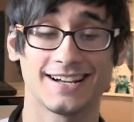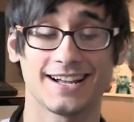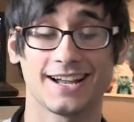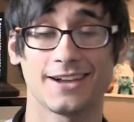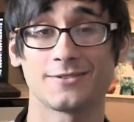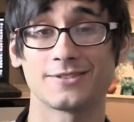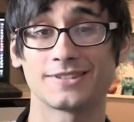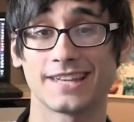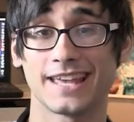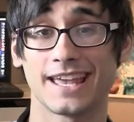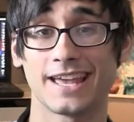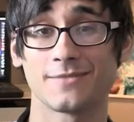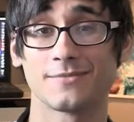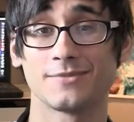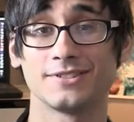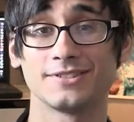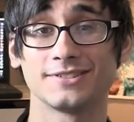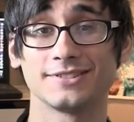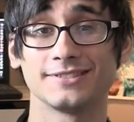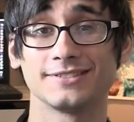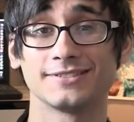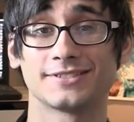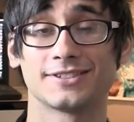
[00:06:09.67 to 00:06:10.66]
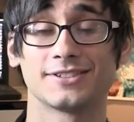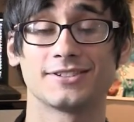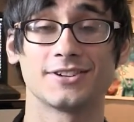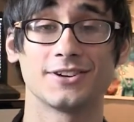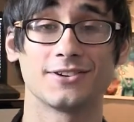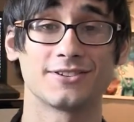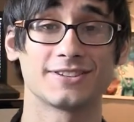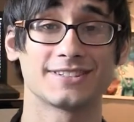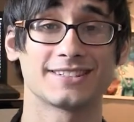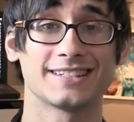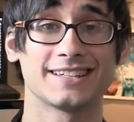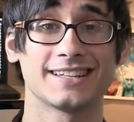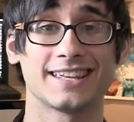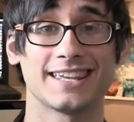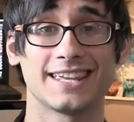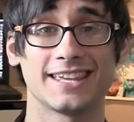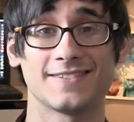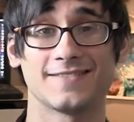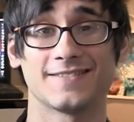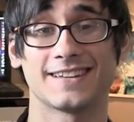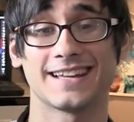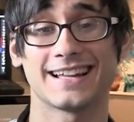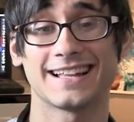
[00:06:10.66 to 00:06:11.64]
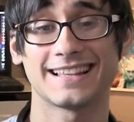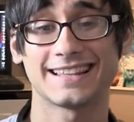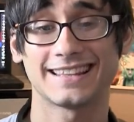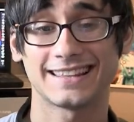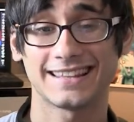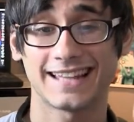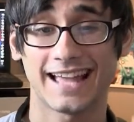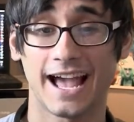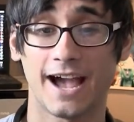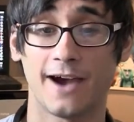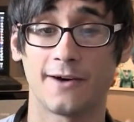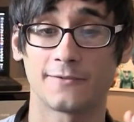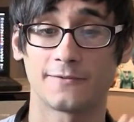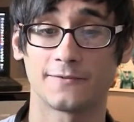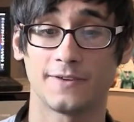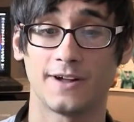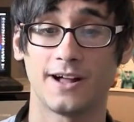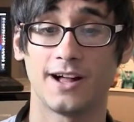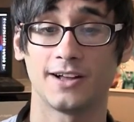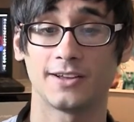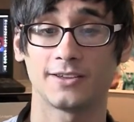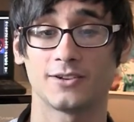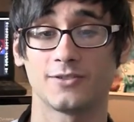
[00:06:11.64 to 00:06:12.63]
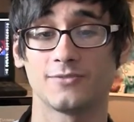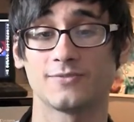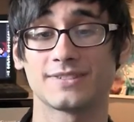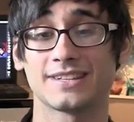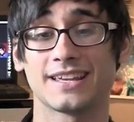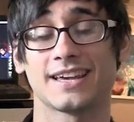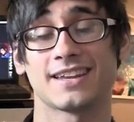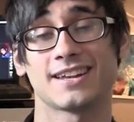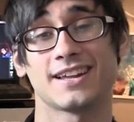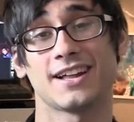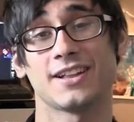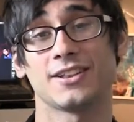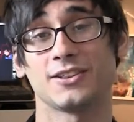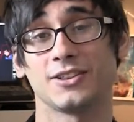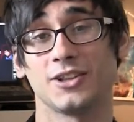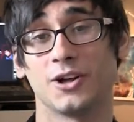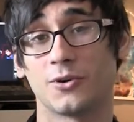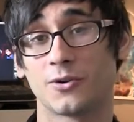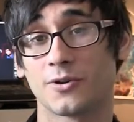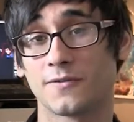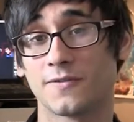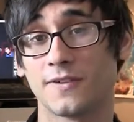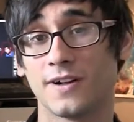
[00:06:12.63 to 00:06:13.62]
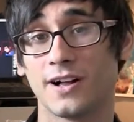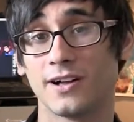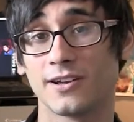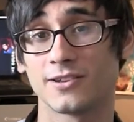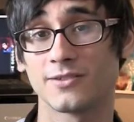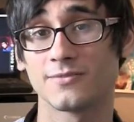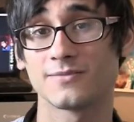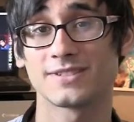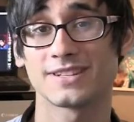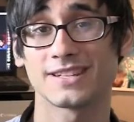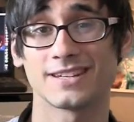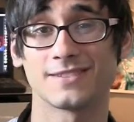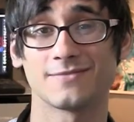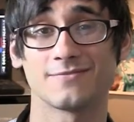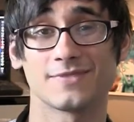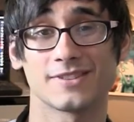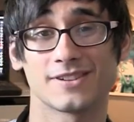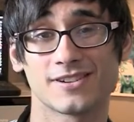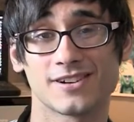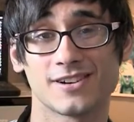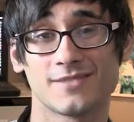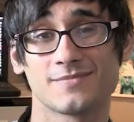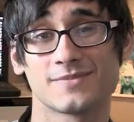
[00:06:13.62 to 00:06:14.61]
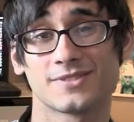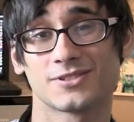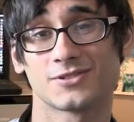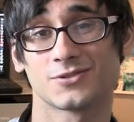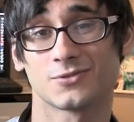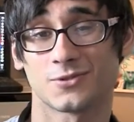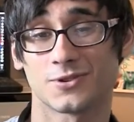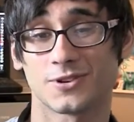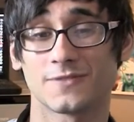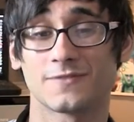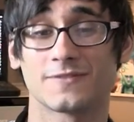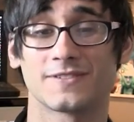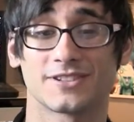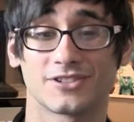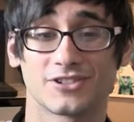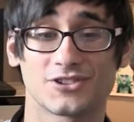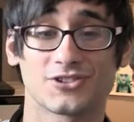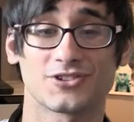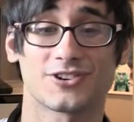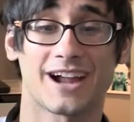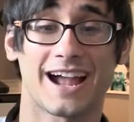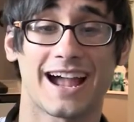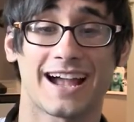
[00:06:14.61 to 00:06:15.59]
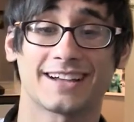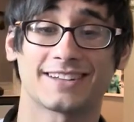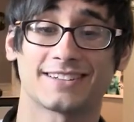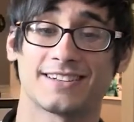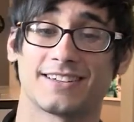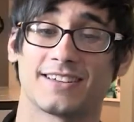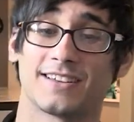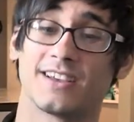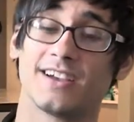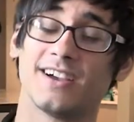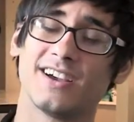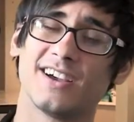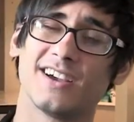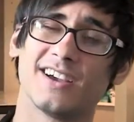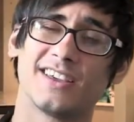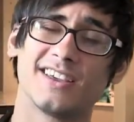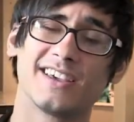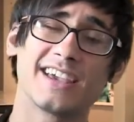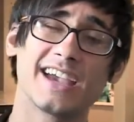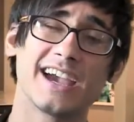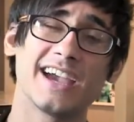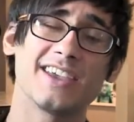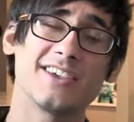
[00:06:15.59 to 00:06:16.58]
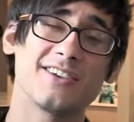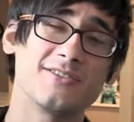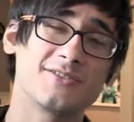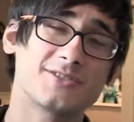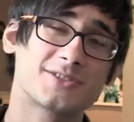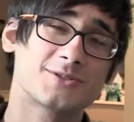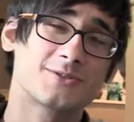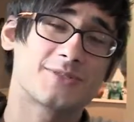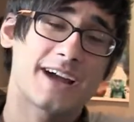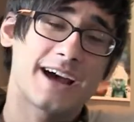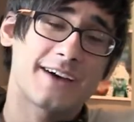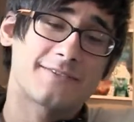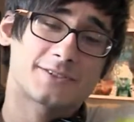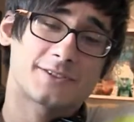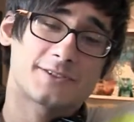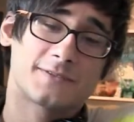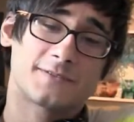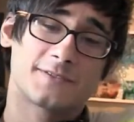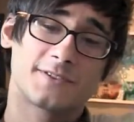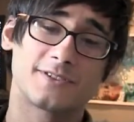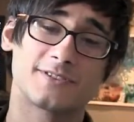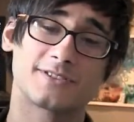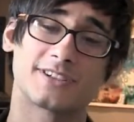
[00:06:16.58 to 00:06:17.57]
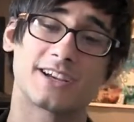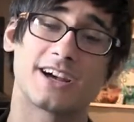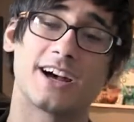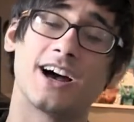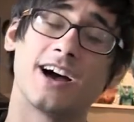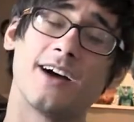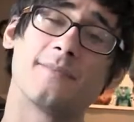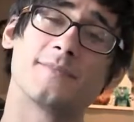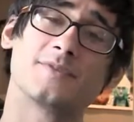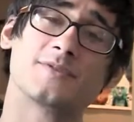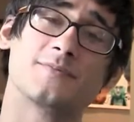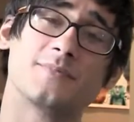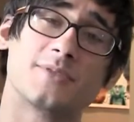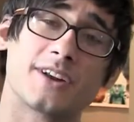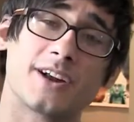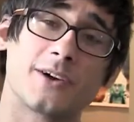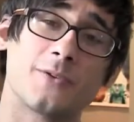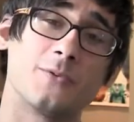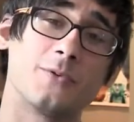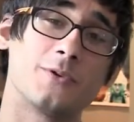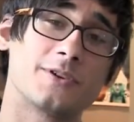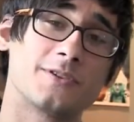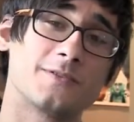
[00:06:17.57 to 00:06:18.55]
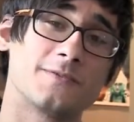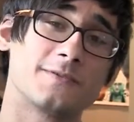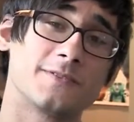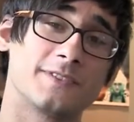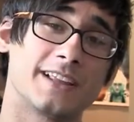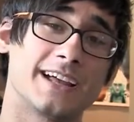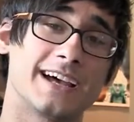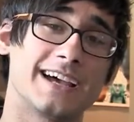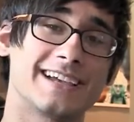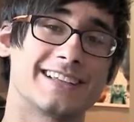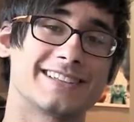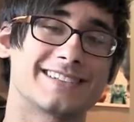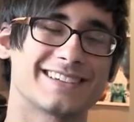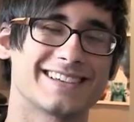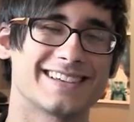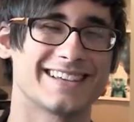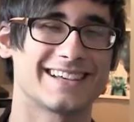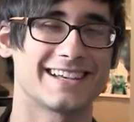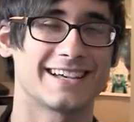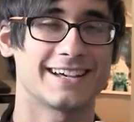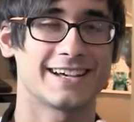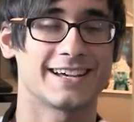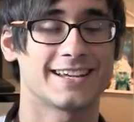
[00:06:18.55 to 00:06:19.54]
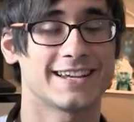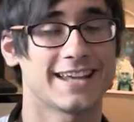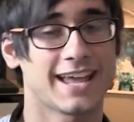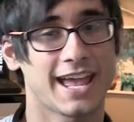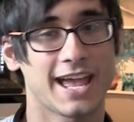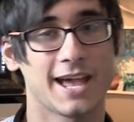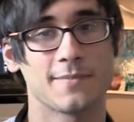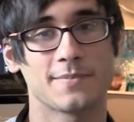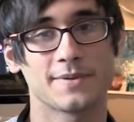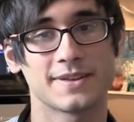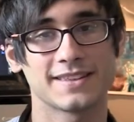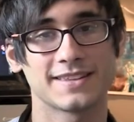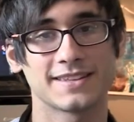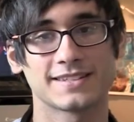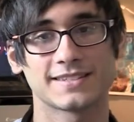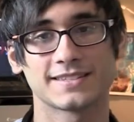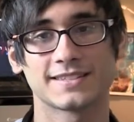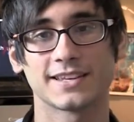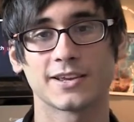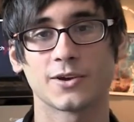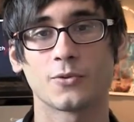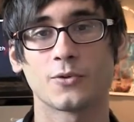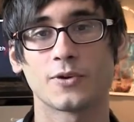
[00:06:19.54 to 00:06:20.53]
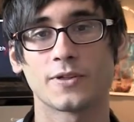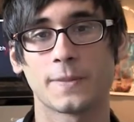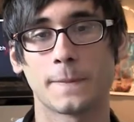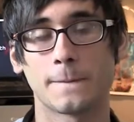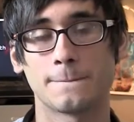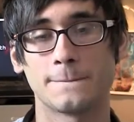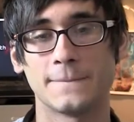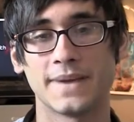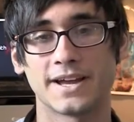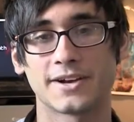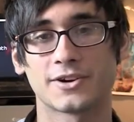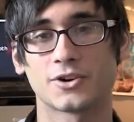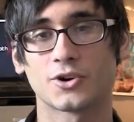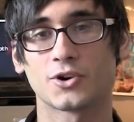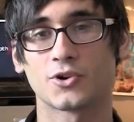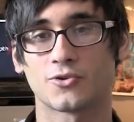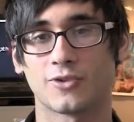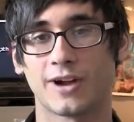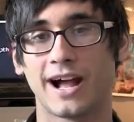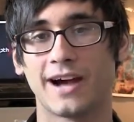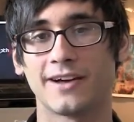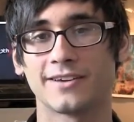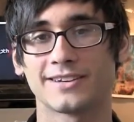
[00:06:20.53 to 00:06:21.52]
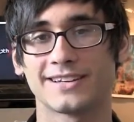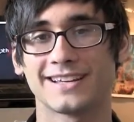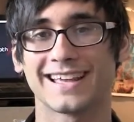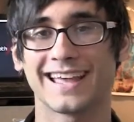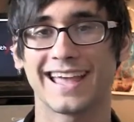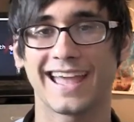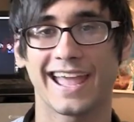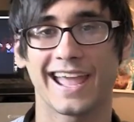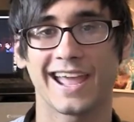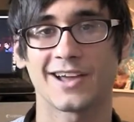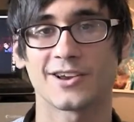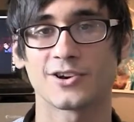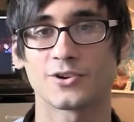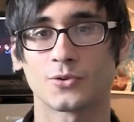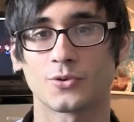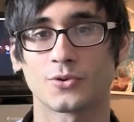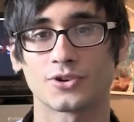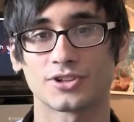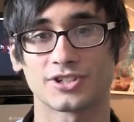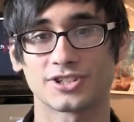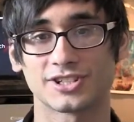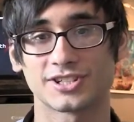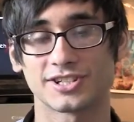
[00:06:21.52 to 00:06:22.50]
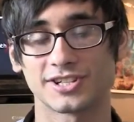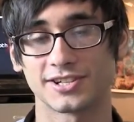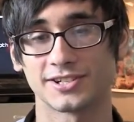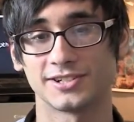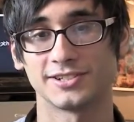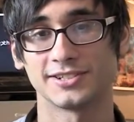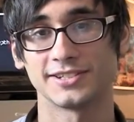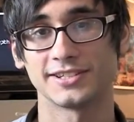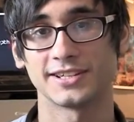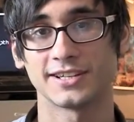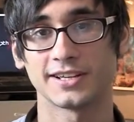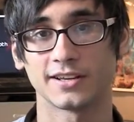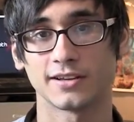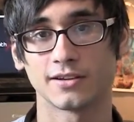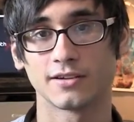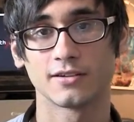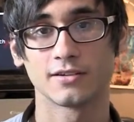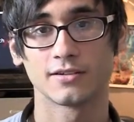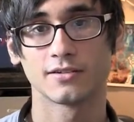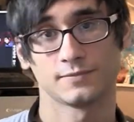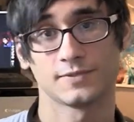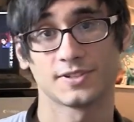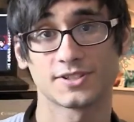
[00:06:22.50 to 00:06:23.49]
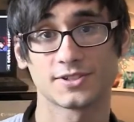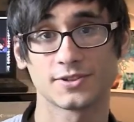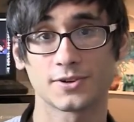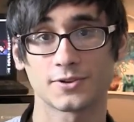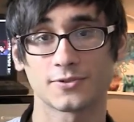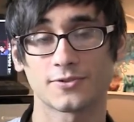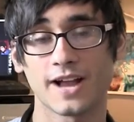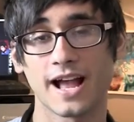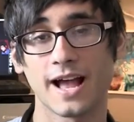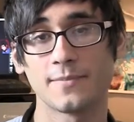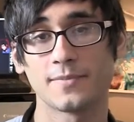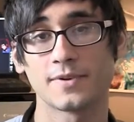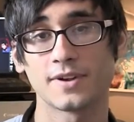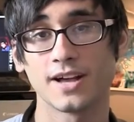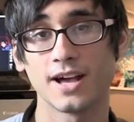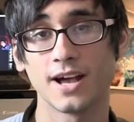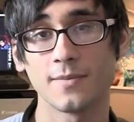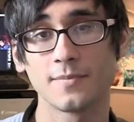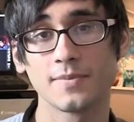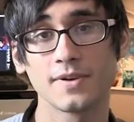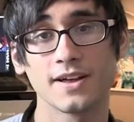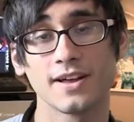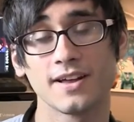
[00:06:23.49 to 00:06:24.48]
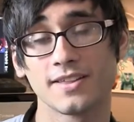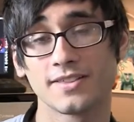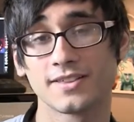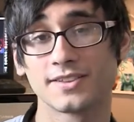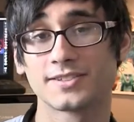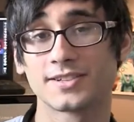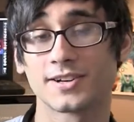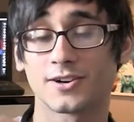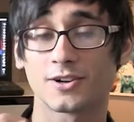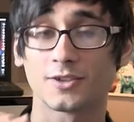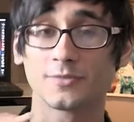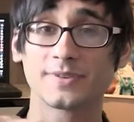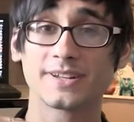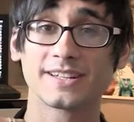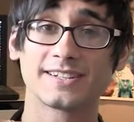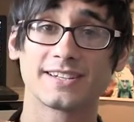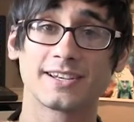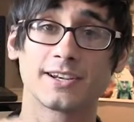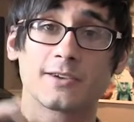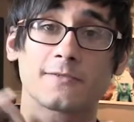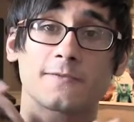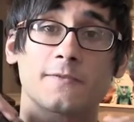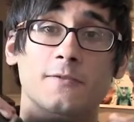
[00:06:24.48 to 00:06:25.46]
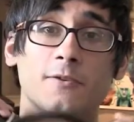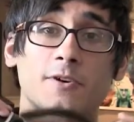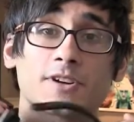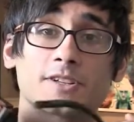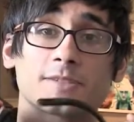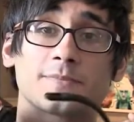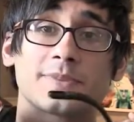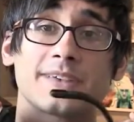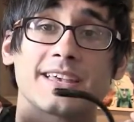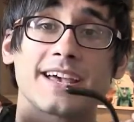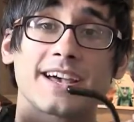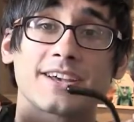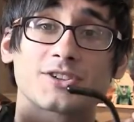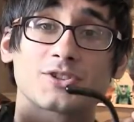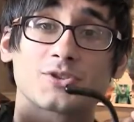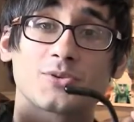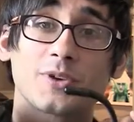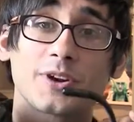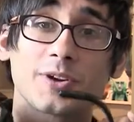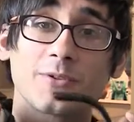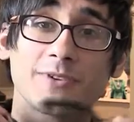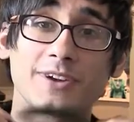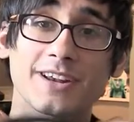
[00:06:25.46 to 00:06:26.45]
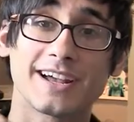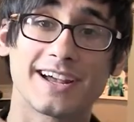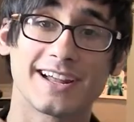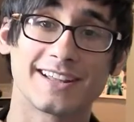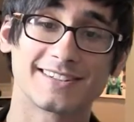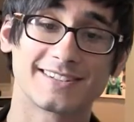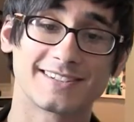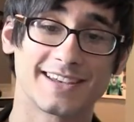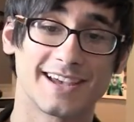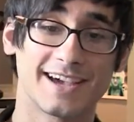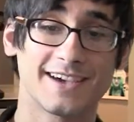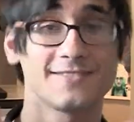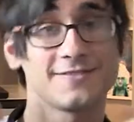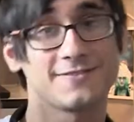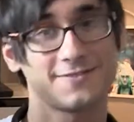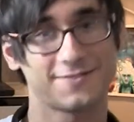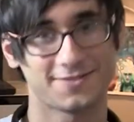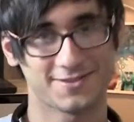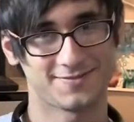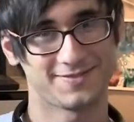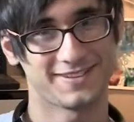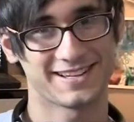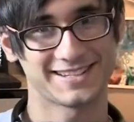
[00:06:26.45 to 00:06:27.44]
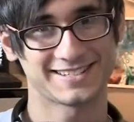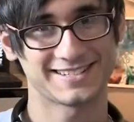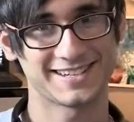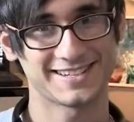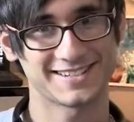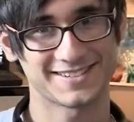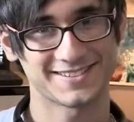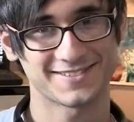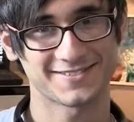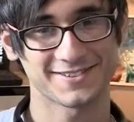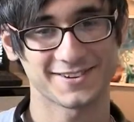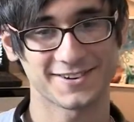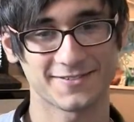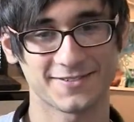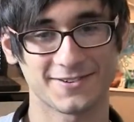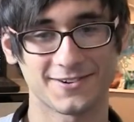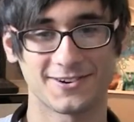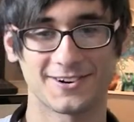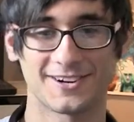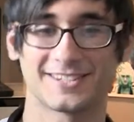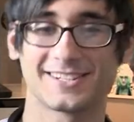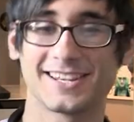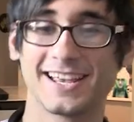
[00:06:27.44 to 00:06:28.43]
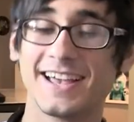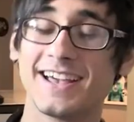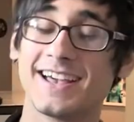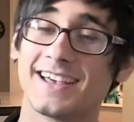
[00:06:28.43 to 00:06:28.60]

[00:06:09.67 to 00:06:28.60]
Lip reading: I was able to notice it even at loud volumes, and at lower volumes it becomes sort of distracting. You get used to it after a few times, but I would have liked an amp in this thing with better grounding and or shielding. So to wrap it up, the Turtle Beach Ear Force PX21 headset, for the PlayStation 3 of course,